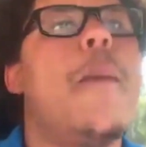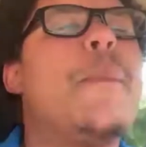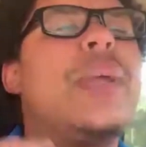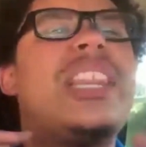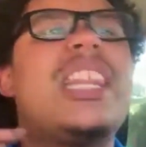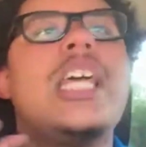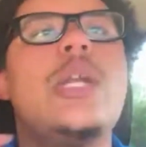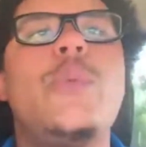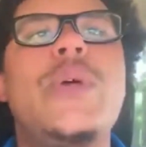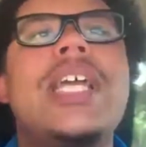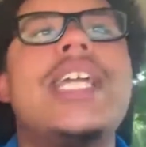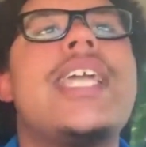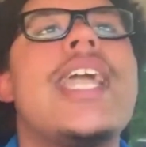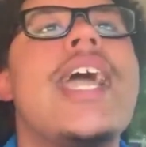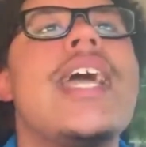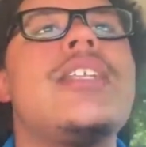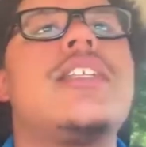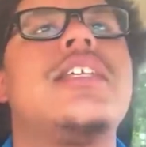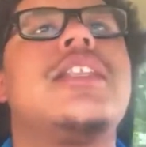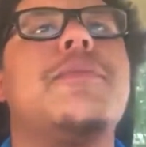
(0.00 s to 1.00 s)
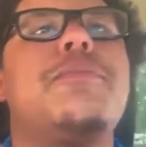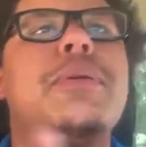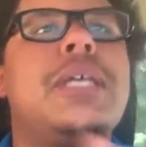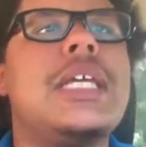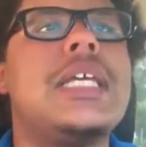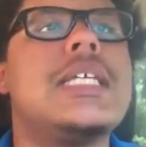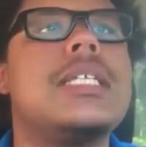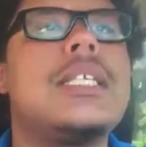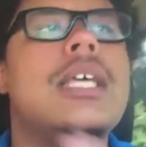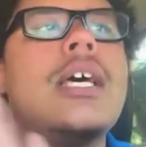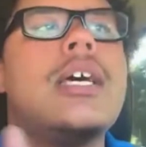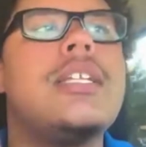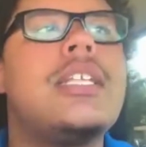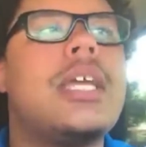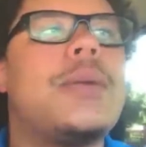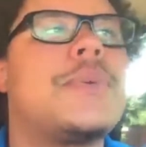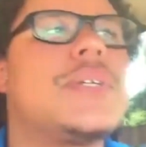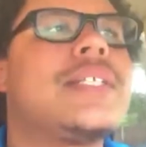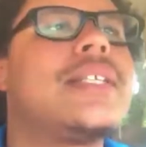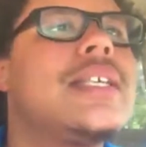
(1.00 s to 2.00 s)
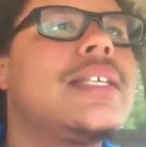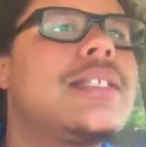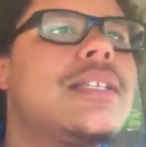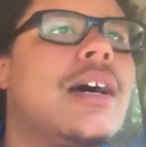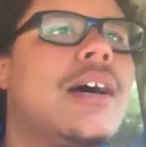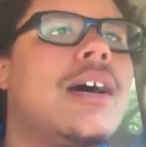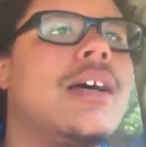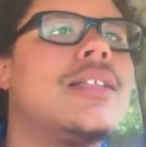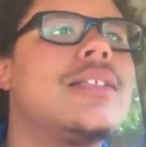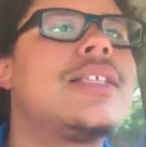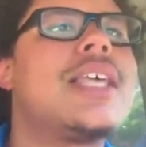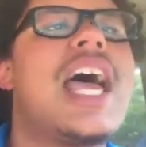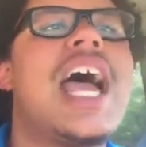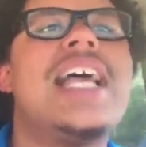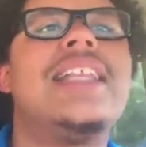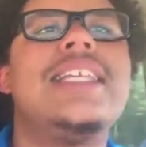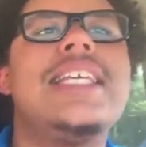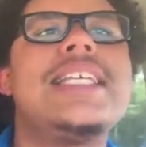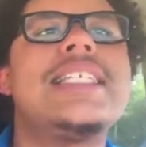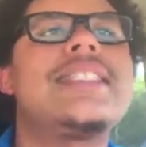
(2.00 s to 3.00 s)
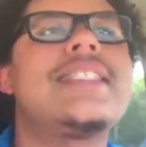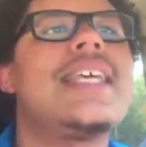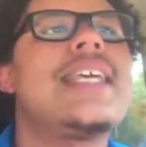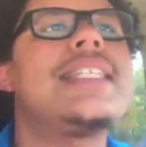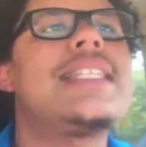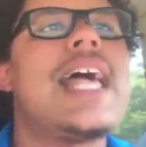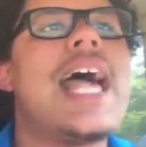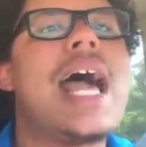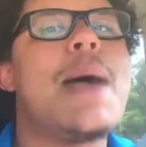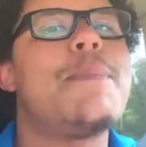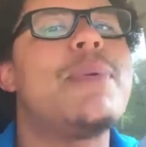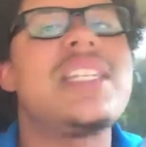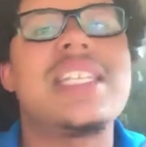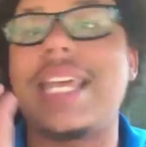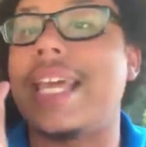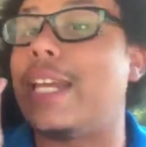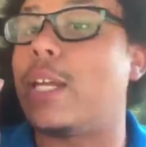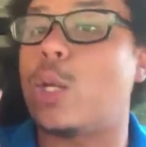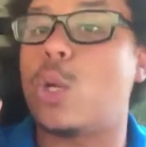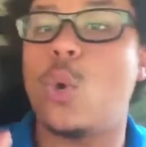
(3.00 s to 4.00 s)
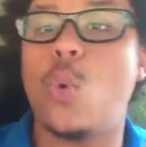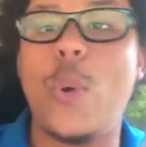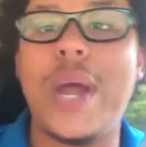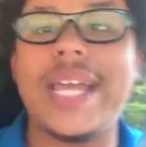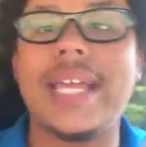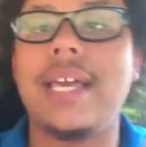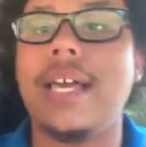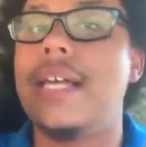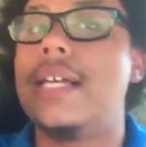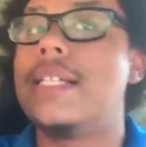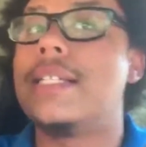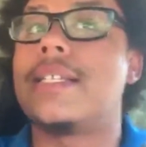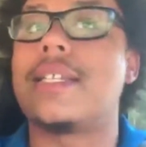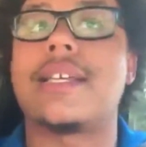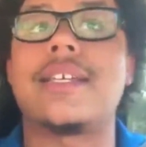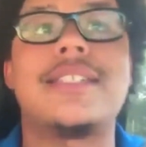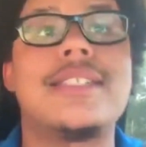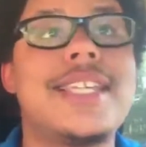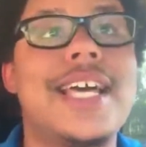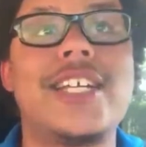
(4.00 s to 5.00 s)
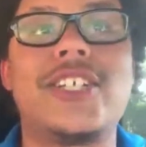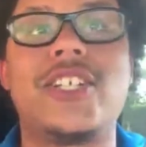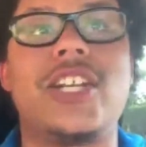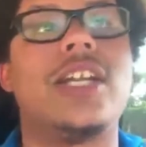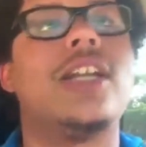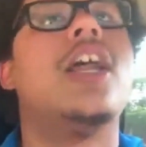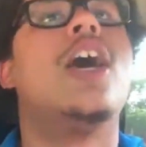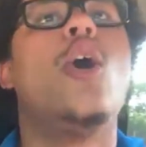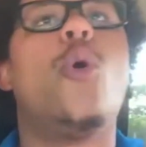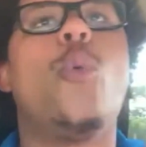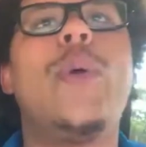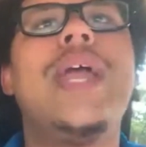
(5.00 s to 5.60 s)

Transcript: But then we get to the piece de resistance, and these things happened in quick succession.